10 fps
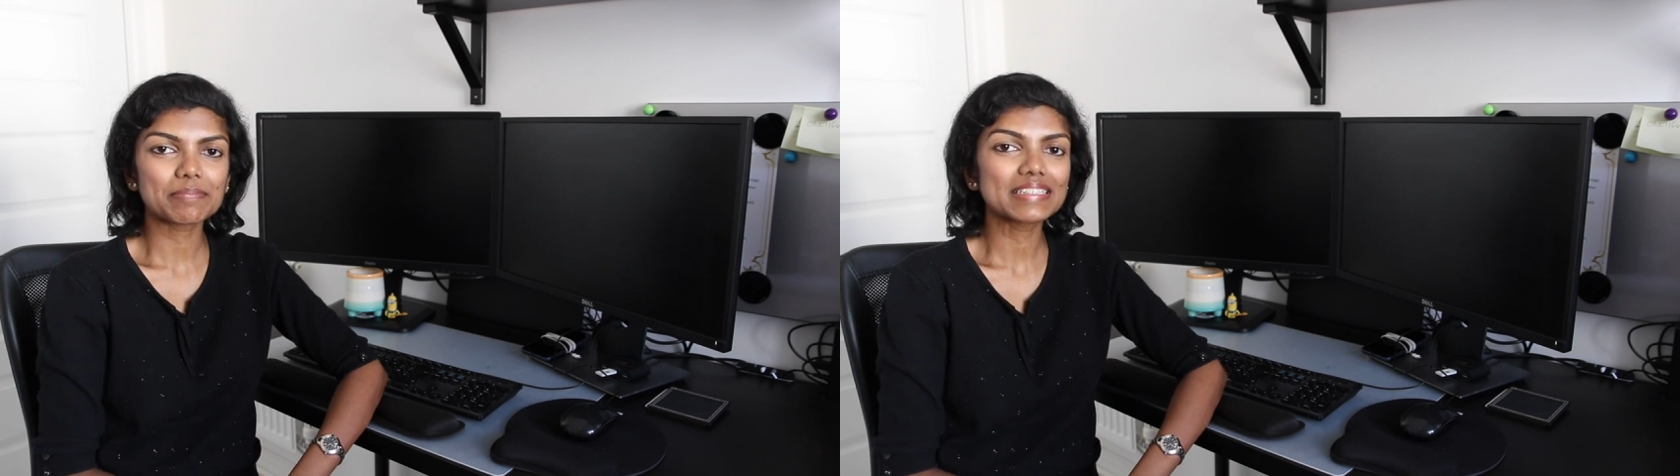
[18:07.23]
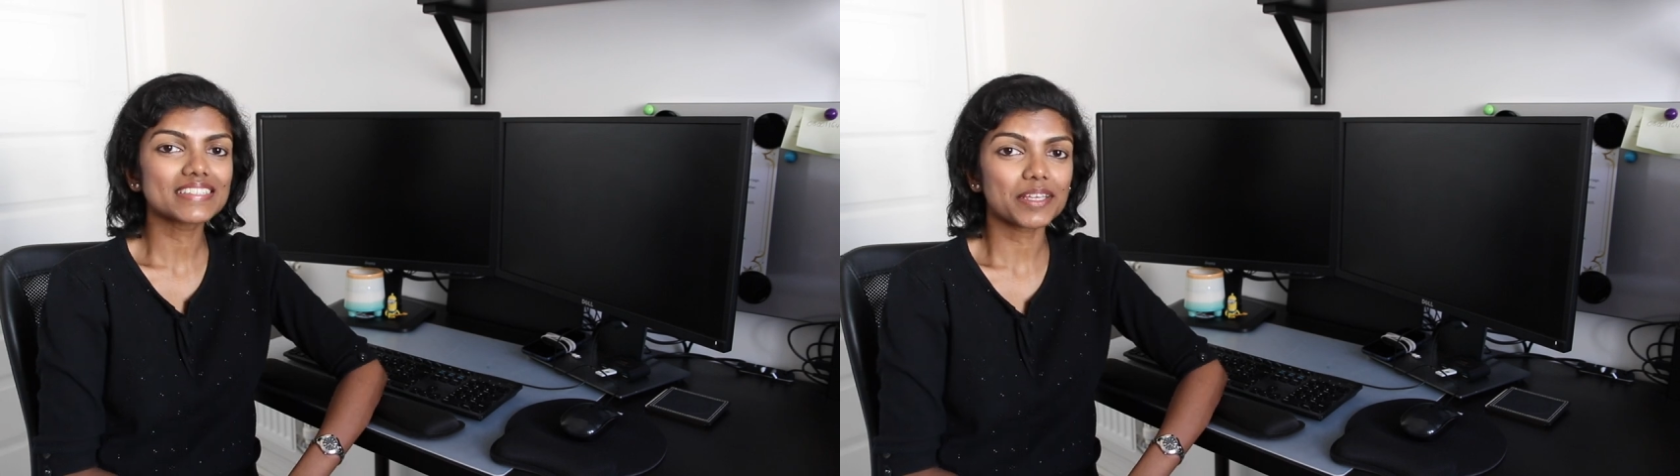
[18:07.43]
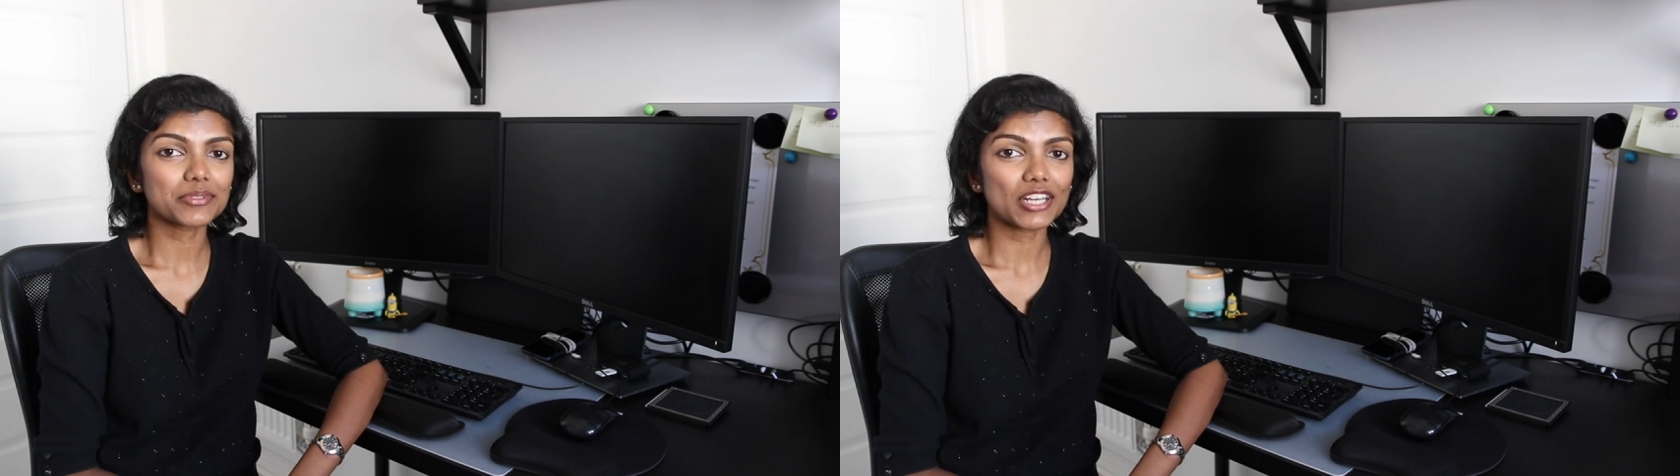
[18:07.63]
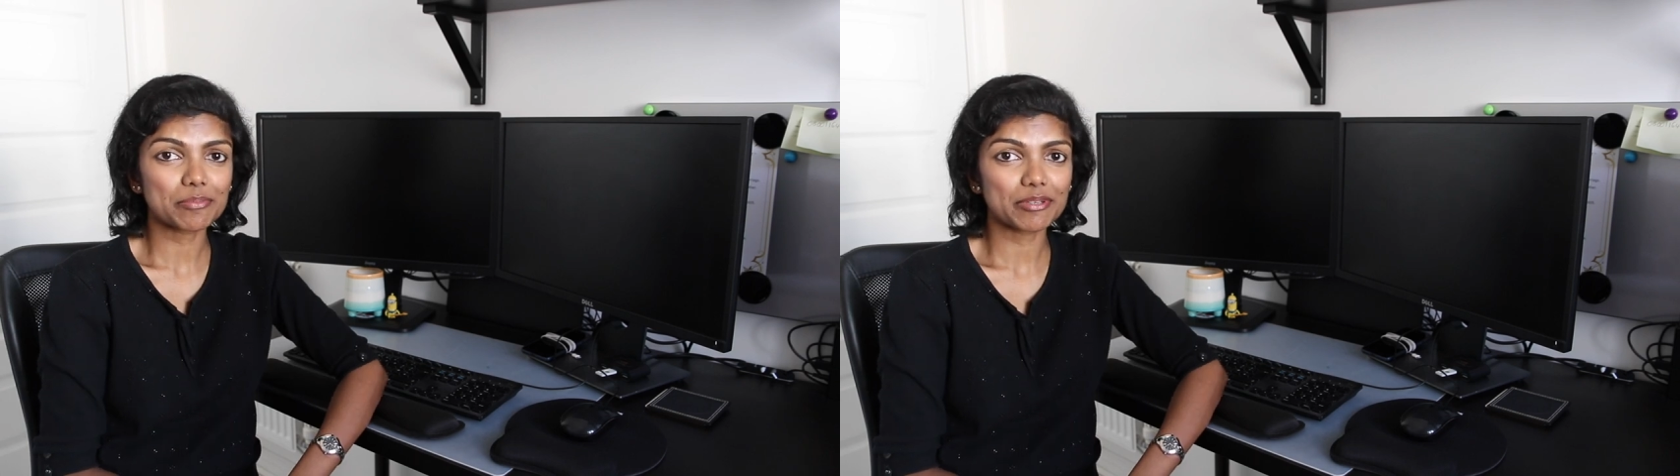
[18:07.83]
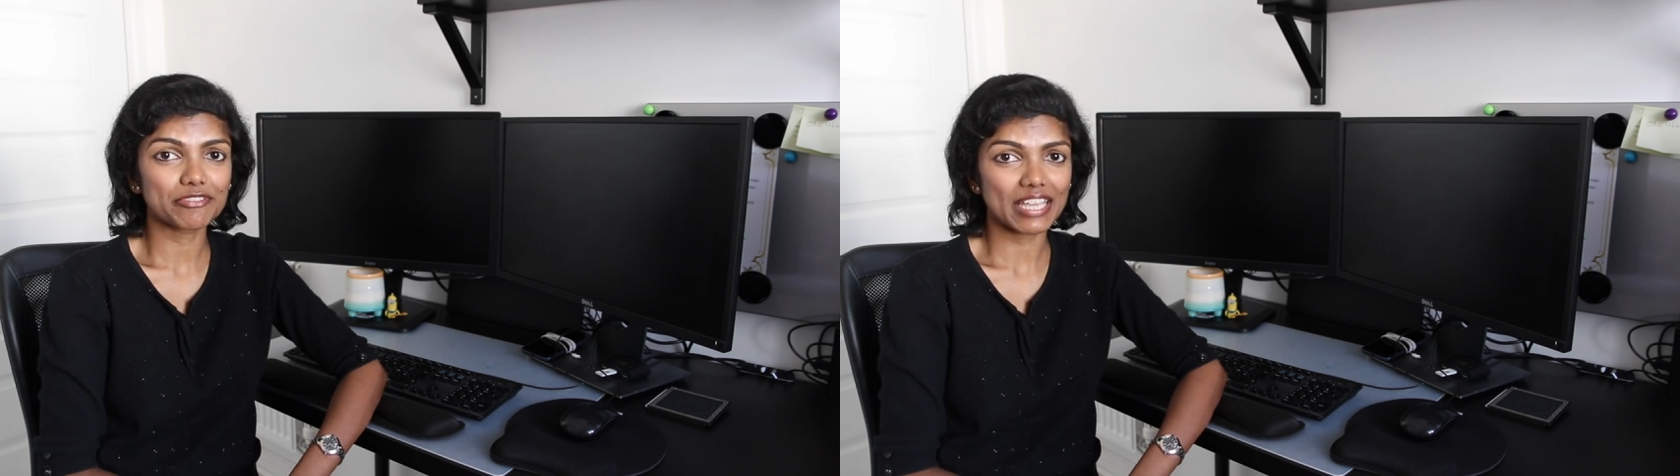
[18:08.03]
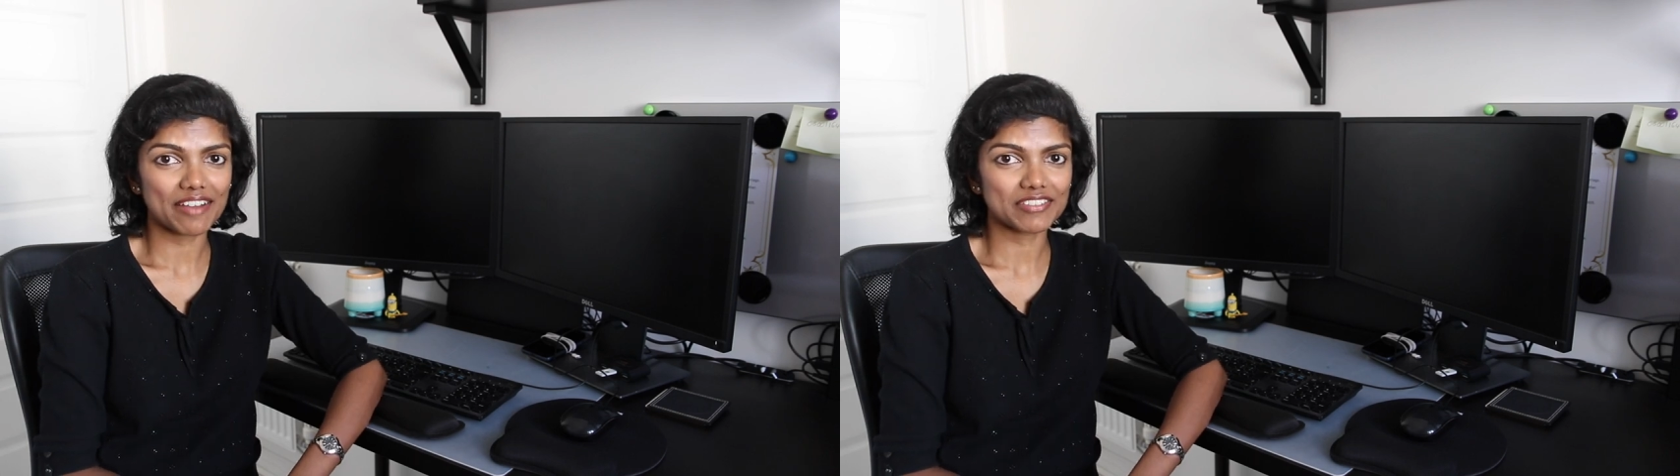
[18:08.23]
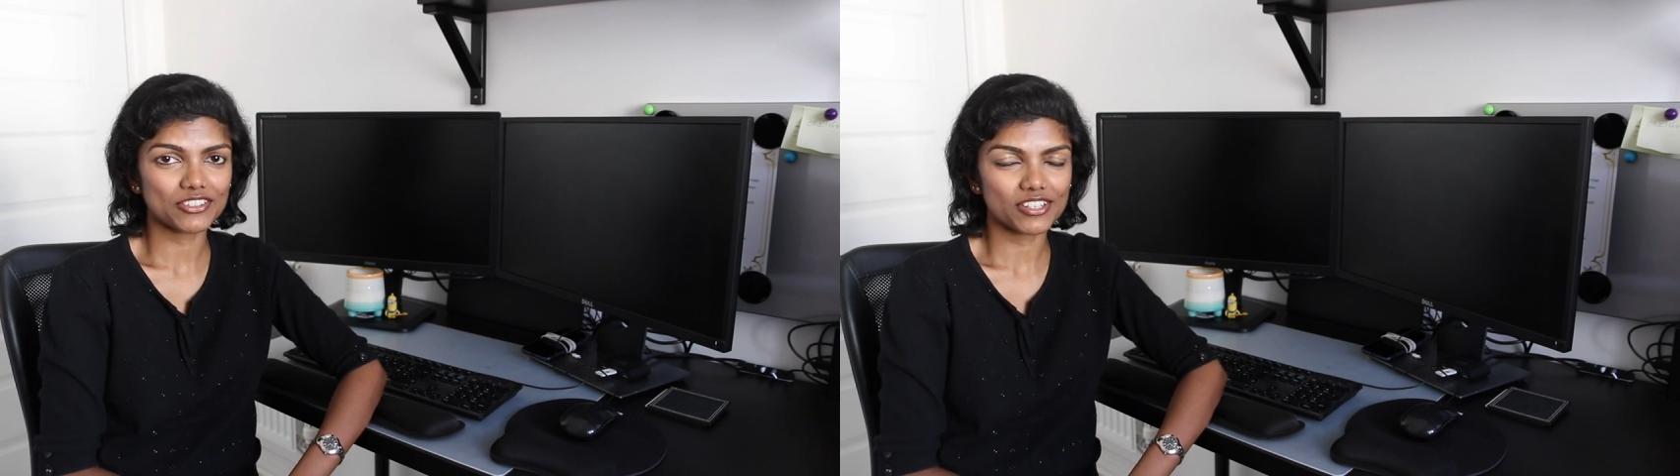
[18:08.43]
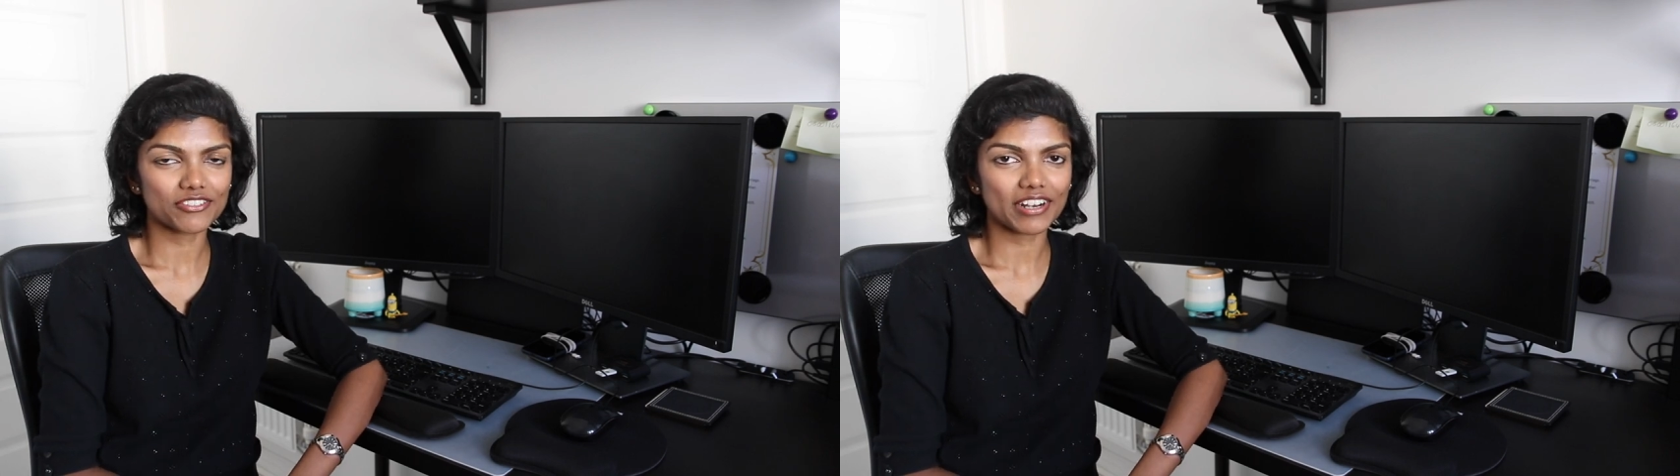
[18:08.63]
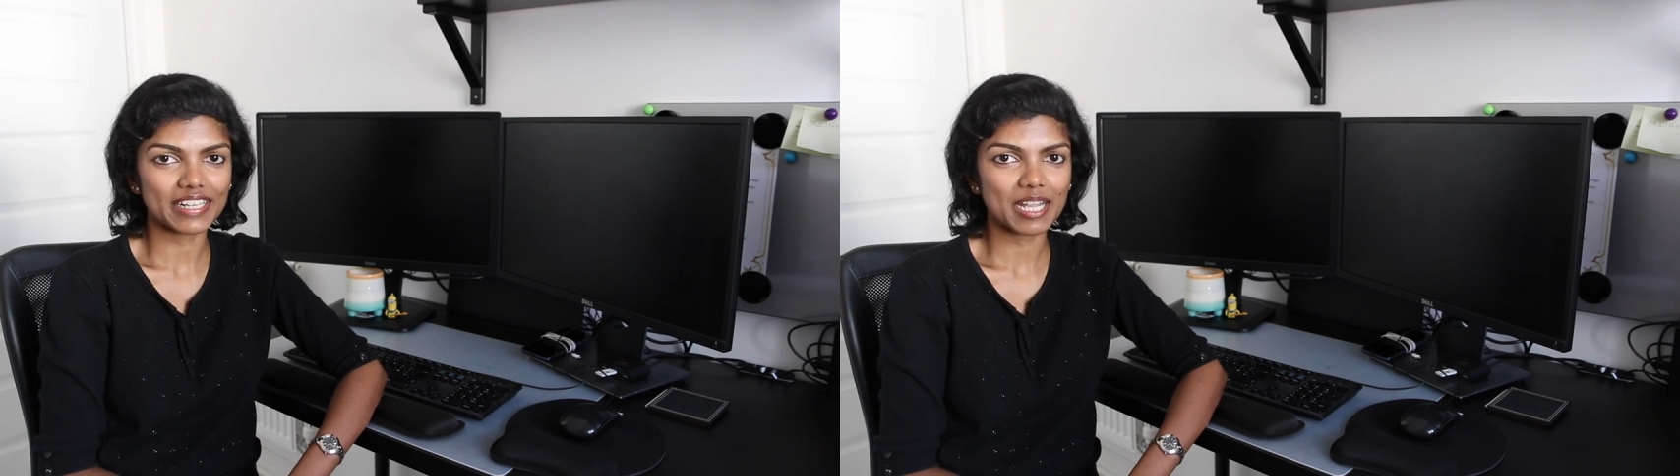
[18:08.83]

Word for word: Please subscribe if you haven't already.